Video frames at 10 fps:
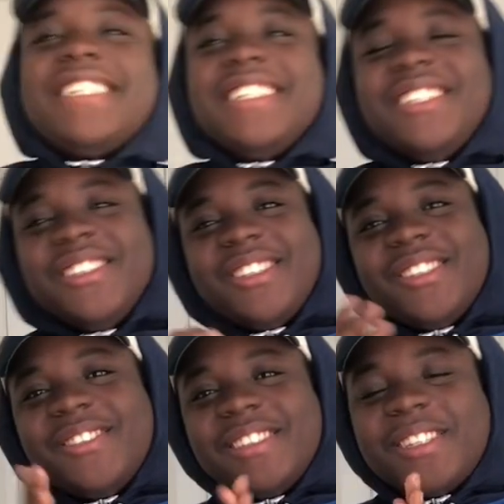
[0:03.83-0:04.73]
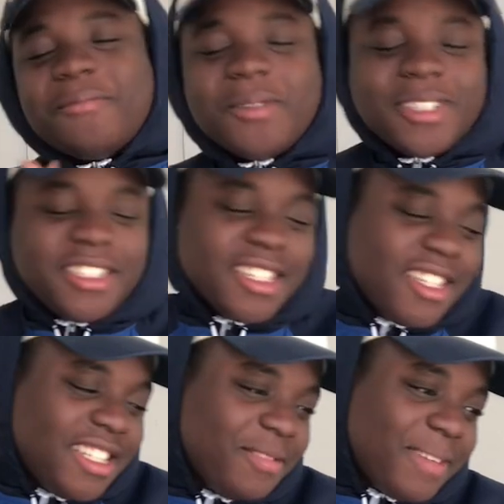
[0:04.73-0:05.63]
up, YouTube? It's your boy
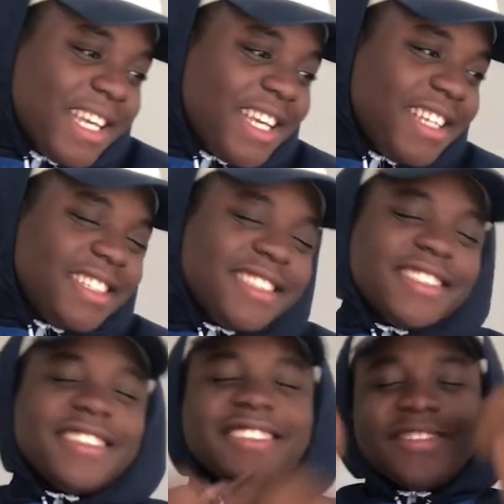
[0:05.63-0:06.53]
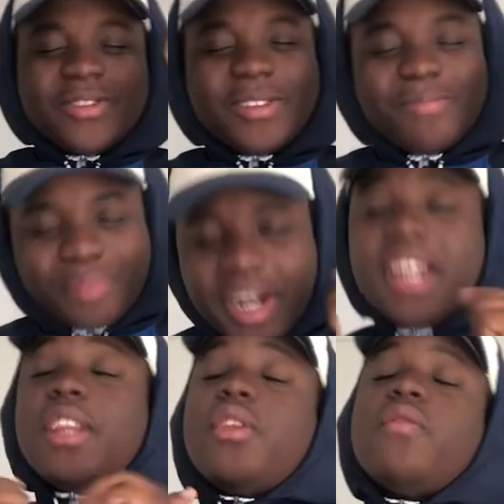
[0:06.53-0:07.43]
Gianni, man. A
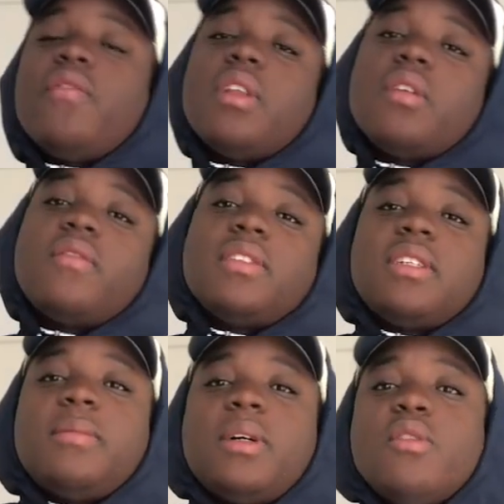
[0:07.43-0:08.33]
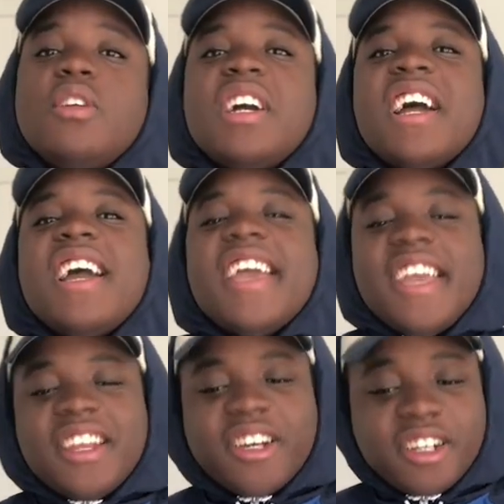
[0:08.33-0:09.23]
brand new video for something else.
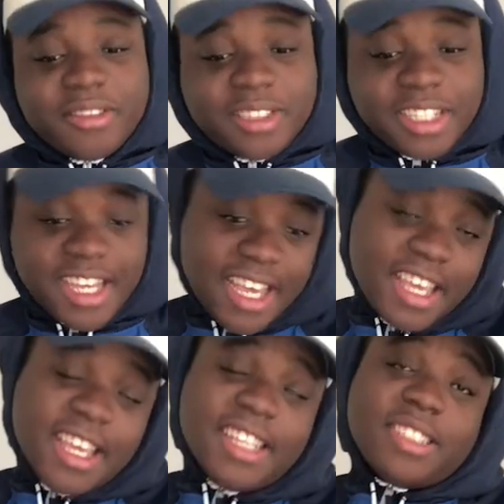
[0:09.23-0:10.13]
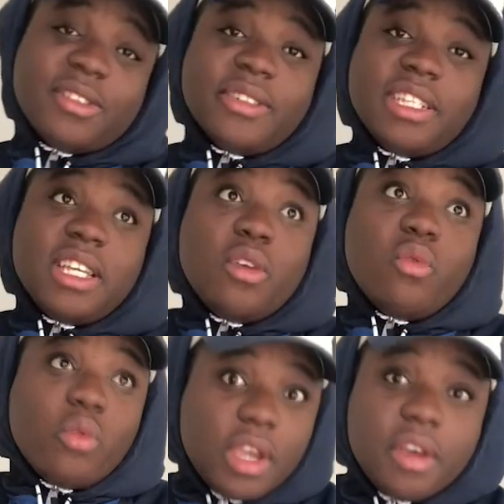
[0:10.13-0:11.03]
And today is a
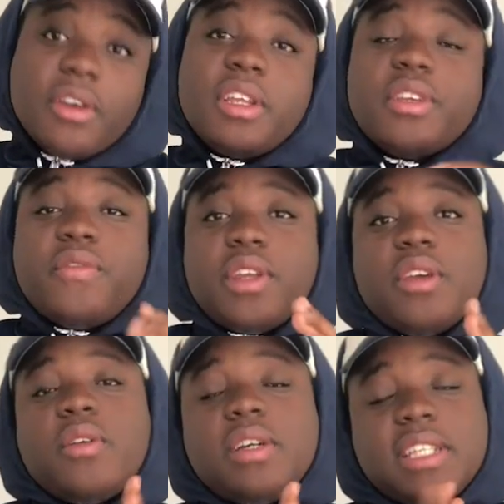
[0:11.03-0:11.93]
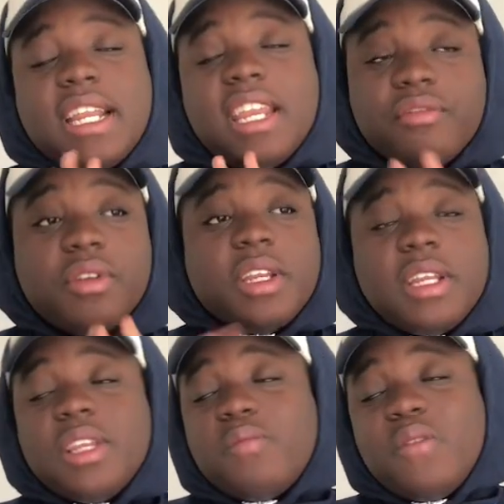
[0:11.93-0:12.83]
really weirdish video because I never
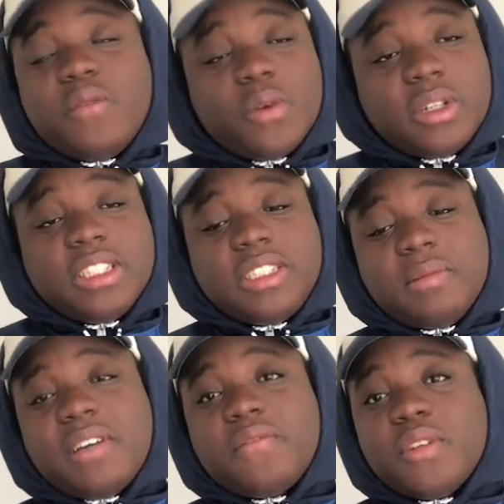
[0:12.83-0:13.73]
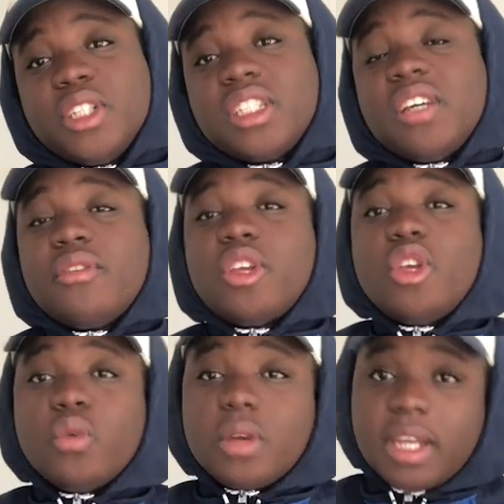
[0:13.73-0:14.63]
did this before. This is my first ever
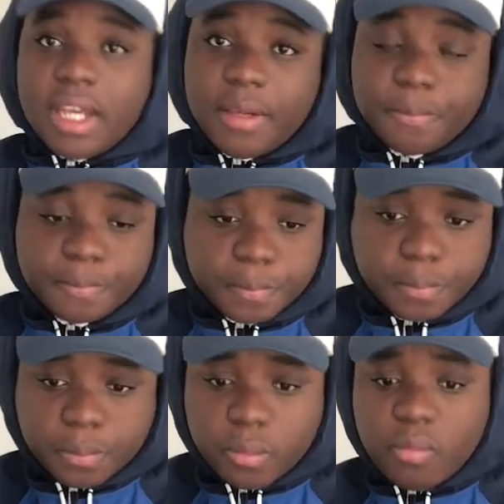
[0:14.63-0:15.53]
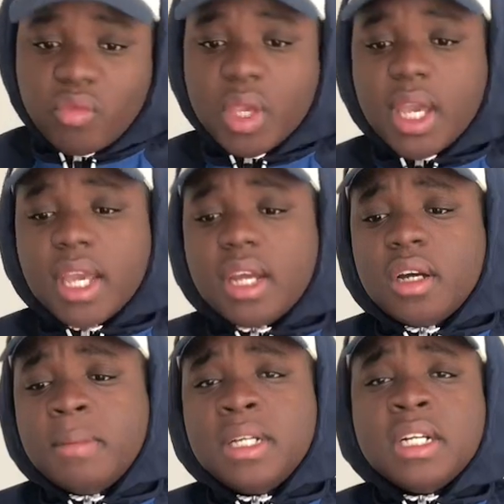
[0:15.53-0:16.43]
Q&A. And
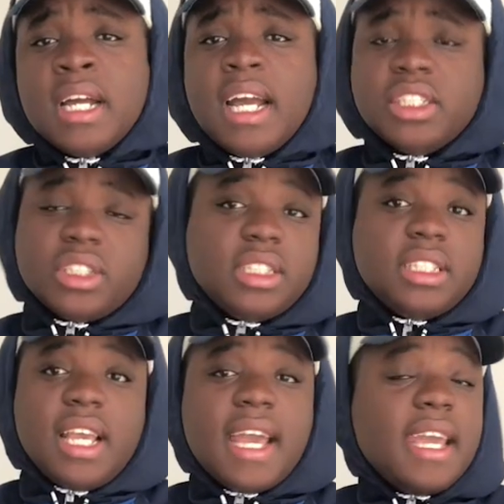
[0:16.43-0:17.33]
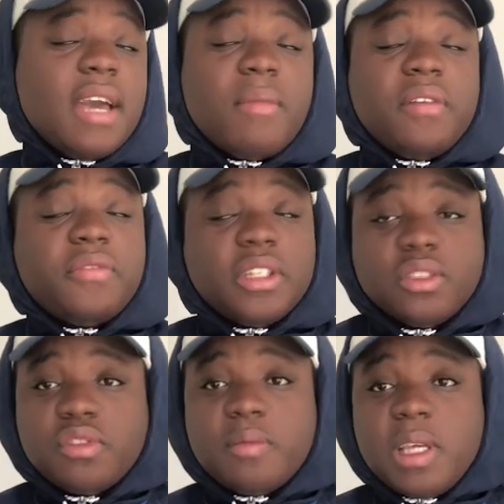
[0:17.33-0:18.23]
as you can see, I ain't got my
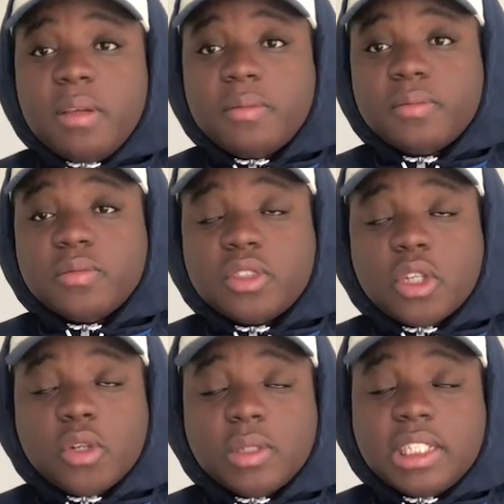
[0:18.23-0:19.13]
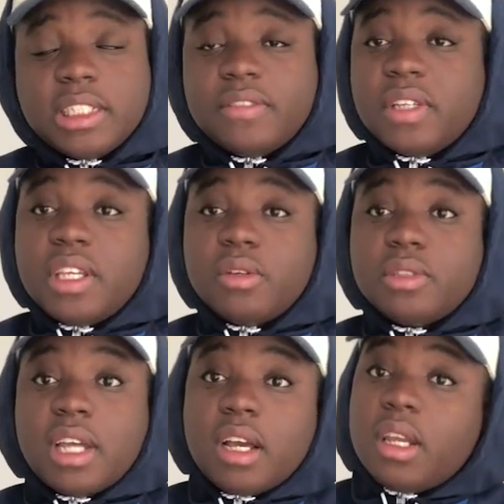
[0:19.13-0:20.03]
friends with me, so this video is
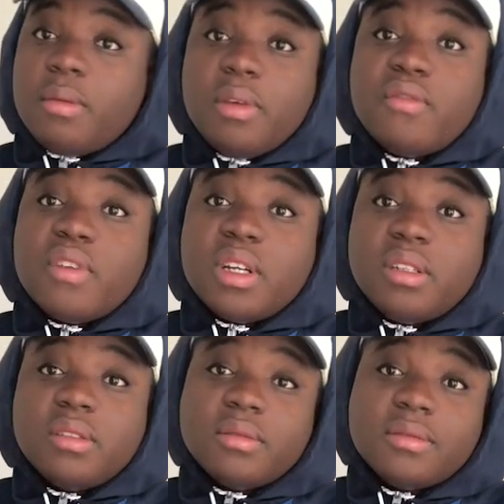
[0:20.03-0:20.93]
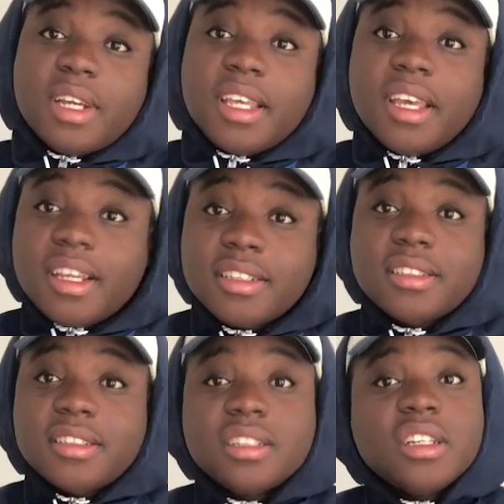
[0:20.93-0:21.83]
not gonna be fun, I guess.
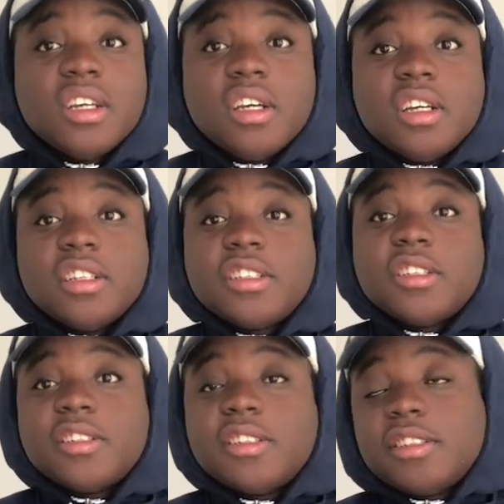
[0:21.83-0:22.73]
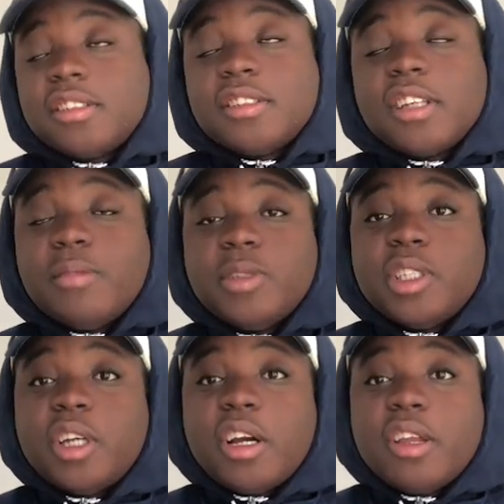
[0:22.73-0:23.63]
So I'm
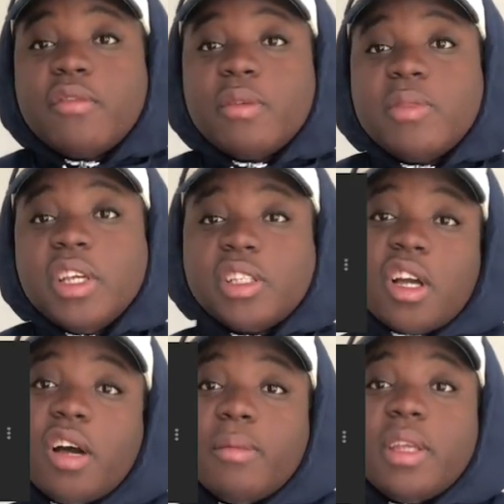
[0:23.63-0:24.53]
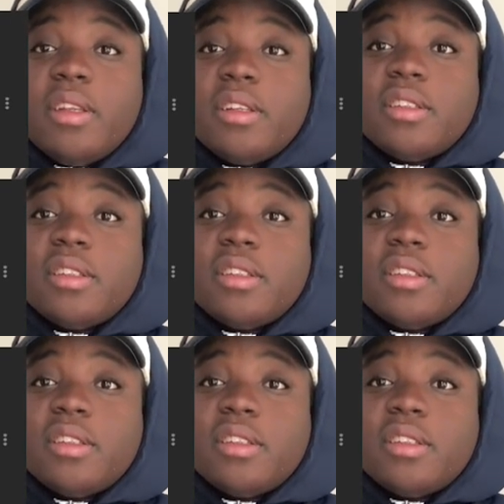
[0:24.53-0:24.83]
just talking for this comment.